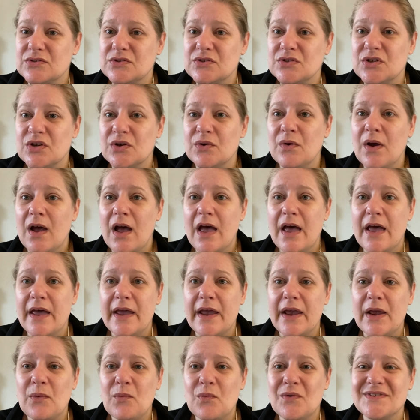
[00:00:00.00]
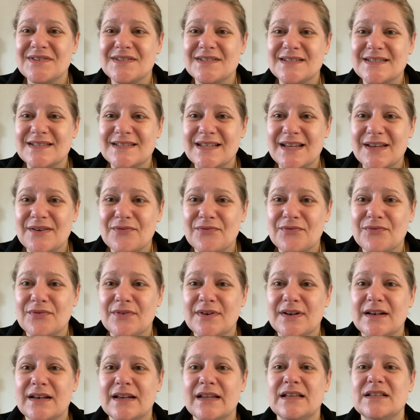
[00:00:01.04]
So it was
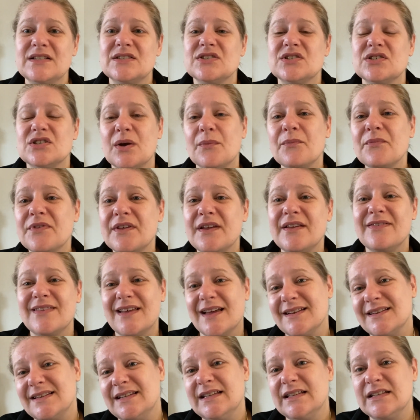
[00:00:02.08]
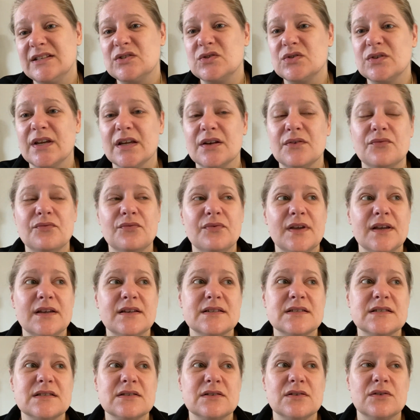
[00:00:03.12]
definitely something that needed to get
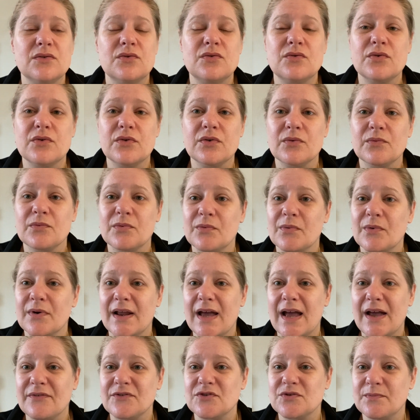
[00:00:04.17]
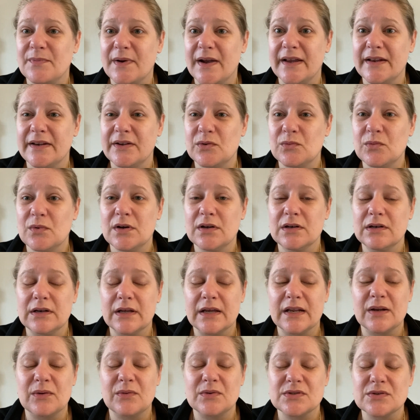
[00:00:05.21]
fixed, or we would have to buy a new one.
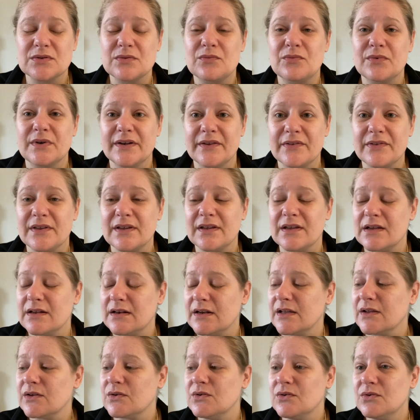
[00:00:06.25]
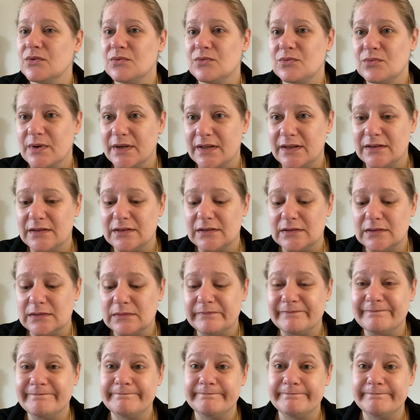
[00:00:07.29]
And I was already thinking like, oh, well.